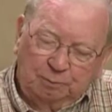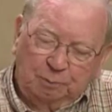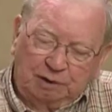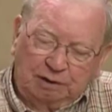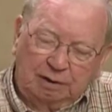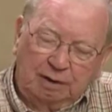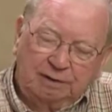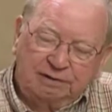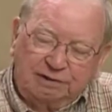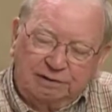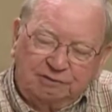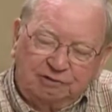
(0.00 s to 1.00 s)
But a lot of
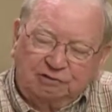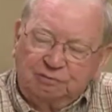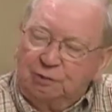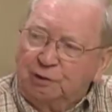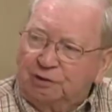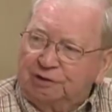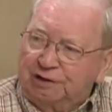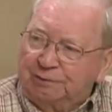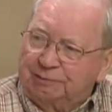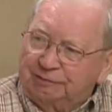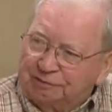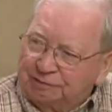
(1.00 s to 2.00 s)
times, the smaller
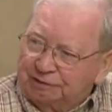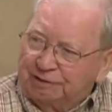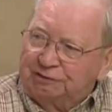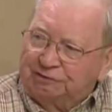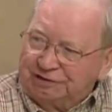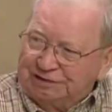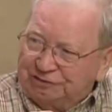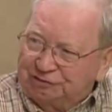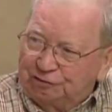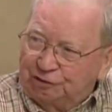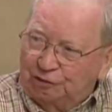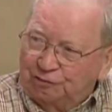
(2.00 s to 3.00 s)
tables, oh, it's
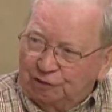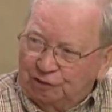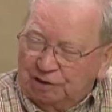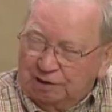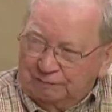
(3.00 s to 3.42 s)
easier oh, it's much for easier.